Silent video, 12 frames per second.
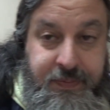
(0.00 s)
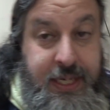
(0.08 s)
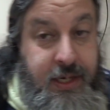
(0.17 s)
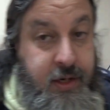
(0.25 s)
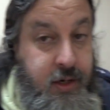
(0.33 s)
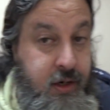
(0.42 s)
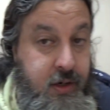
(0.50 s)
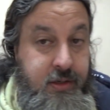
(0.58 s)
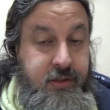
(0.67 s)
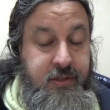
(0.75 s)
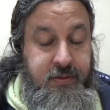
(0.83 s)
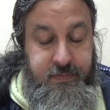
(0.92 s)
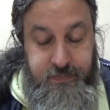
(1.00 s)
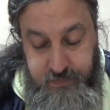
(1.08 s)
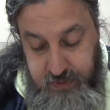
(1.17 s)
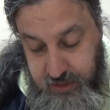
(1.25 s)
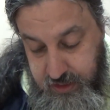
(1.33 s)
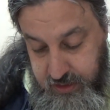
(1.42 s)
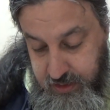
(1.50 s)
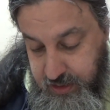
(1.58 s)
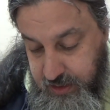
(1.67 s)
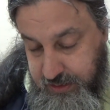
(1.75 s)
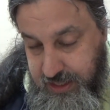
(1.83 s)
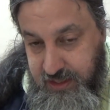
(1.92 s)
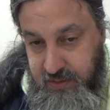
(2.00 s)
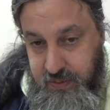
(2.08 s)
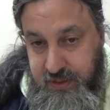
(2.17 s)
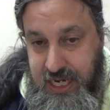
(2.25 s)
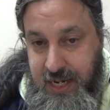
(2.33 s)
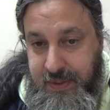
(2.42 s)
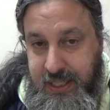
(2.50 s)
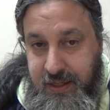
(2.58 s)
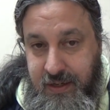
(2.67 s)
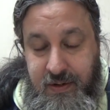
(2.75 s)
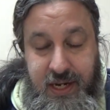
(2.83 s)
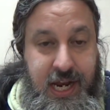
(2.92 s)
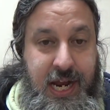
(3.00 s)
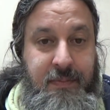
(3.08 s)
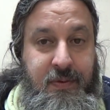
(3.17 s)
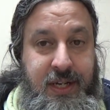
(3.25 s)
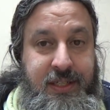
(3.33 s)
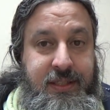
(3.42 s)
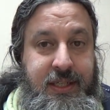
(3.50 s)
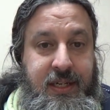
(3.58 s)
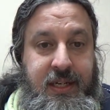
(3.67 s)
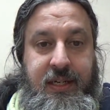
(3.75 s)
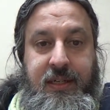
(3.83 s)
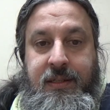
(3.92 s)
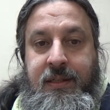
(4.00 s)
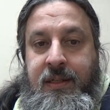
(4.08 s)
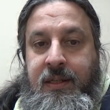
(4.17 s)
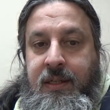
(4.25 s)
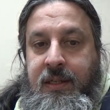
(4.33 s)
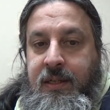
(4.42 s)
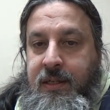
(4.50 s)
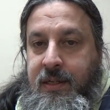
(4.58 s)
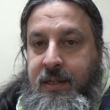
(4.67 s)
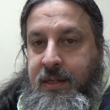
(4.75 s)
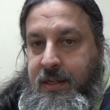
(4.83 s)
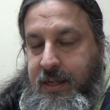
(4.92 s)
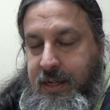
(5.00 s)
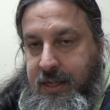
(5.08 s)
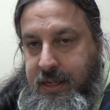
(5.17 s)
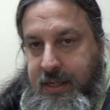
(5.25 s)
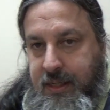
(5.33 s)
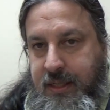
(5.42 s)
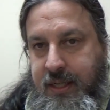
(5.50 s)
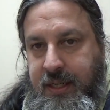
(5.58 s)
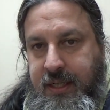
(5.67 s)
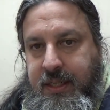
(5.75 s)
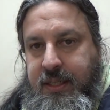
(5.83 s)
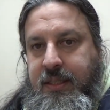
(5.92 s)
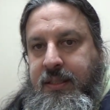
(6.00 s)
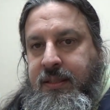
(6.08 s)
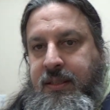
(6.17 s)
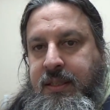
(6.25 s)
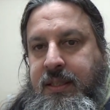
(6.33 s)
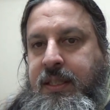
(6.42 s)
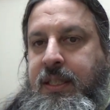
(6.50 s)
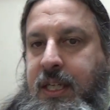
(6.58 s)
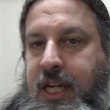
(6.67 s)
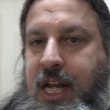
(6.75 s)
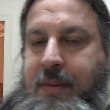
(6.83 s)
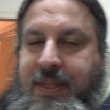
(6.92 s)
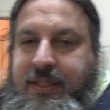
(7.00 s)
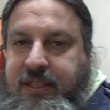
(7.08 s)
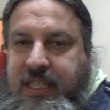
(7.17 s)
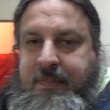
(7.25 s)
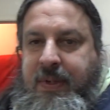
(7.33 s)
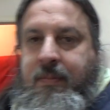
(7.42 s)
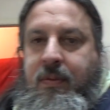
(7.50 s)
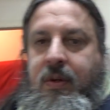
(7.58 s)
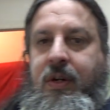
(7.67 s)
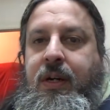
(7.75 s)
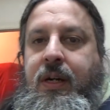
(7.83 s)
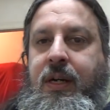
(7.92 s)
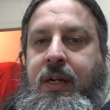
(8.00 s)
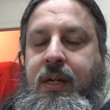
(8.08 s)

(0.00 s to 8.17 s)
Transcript: thing occurs, and because that's what's happening here. Oh yeah, I'm rested and Uh, I've been sleeping more,